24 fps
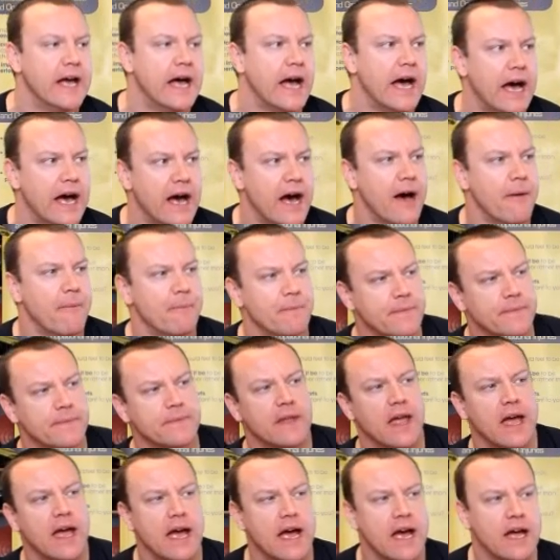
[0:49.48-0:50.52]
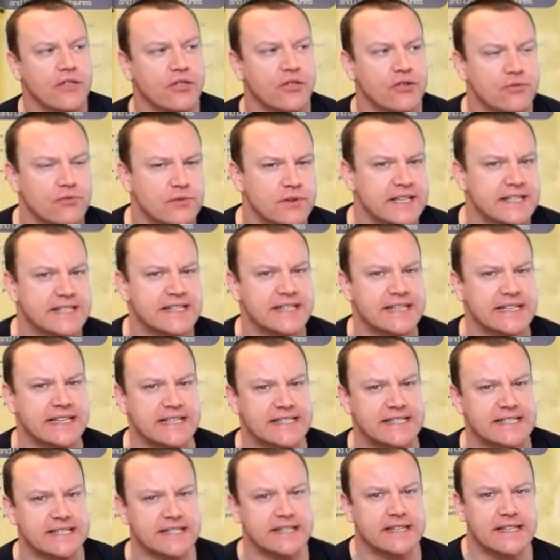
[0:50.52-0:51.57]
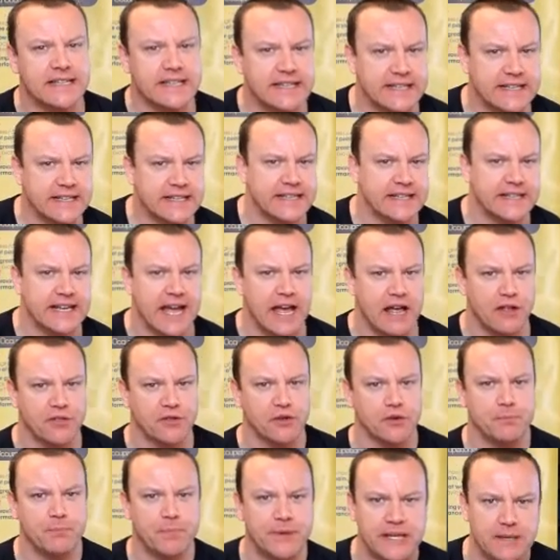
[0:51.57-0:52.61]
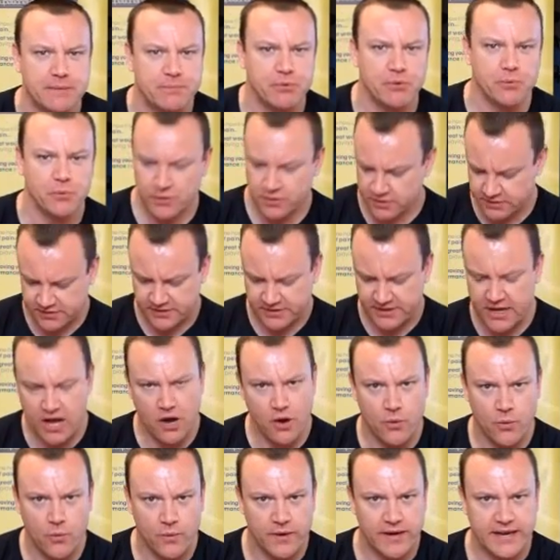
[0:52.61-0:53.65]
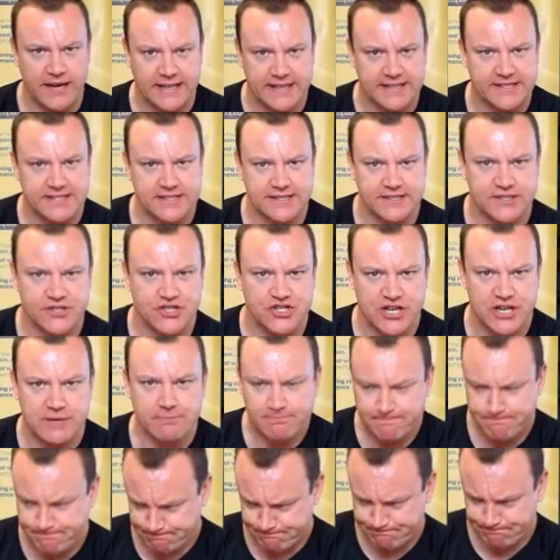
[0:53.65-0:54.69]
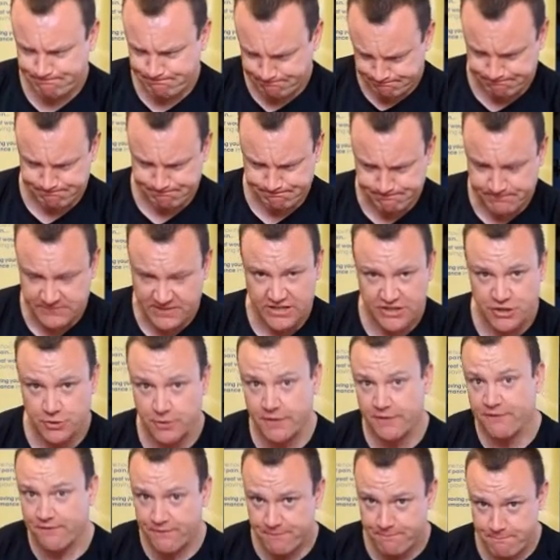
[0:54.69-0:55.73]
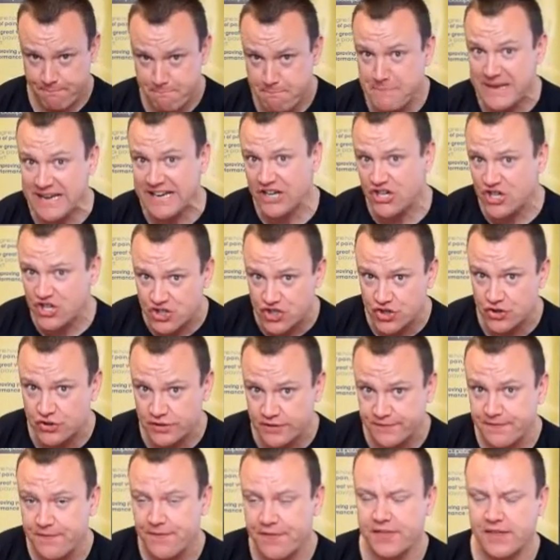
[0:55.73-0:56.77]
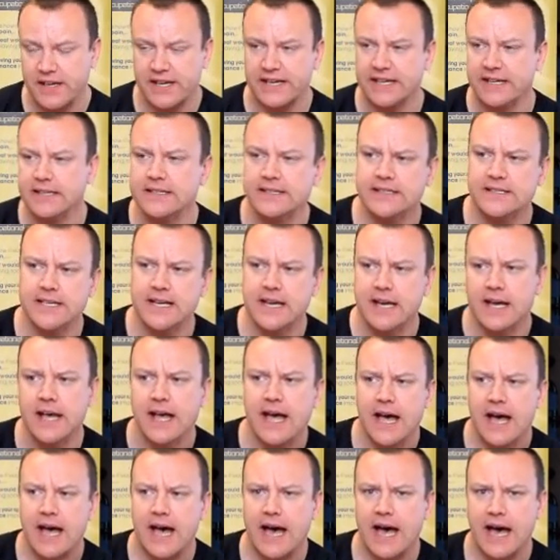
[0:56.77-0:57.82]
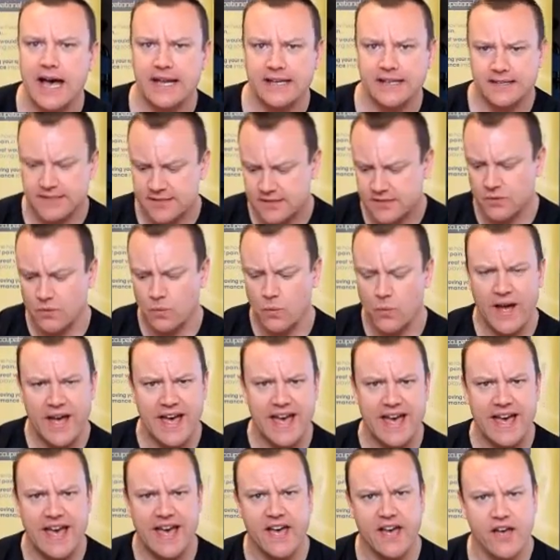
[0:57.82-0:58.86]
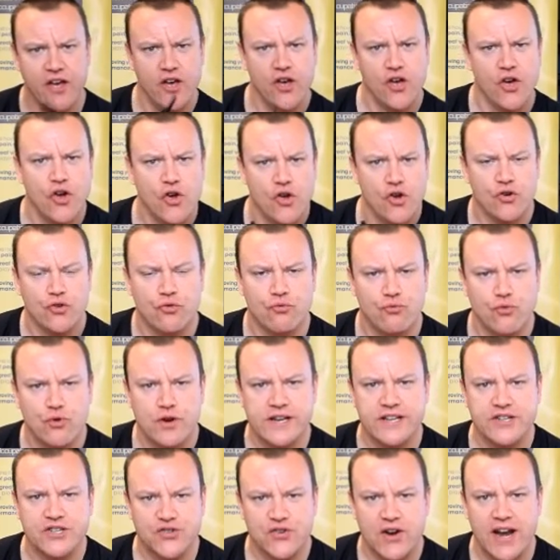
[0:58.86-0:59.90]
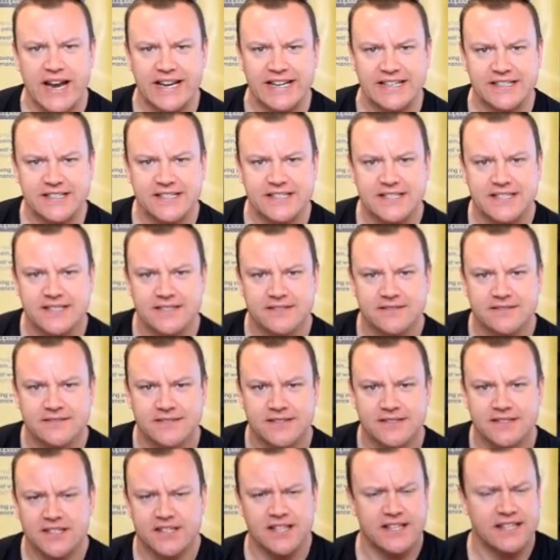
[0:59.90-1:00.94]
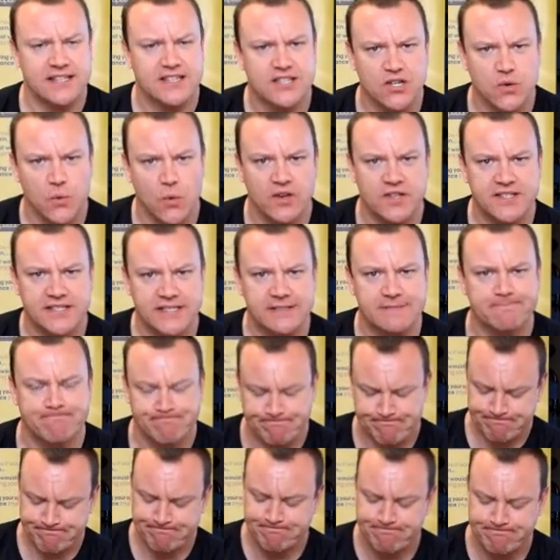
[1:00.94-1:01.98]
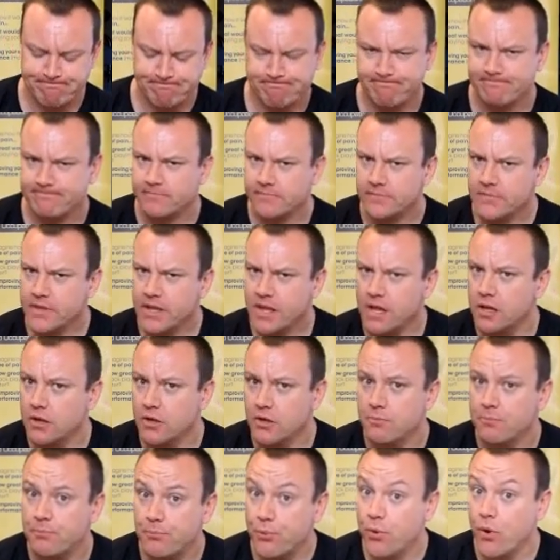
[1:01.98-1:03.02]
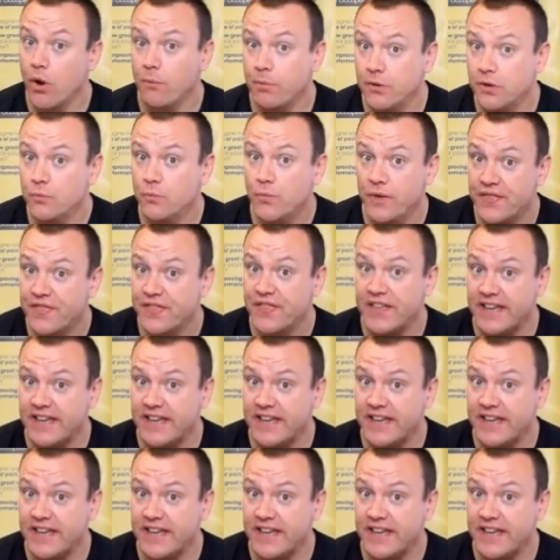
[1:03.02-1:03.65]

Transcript: and the reason is that your health club people will go into the gym, do a mixture of things, and wear running trainers to do the squatting. The problem with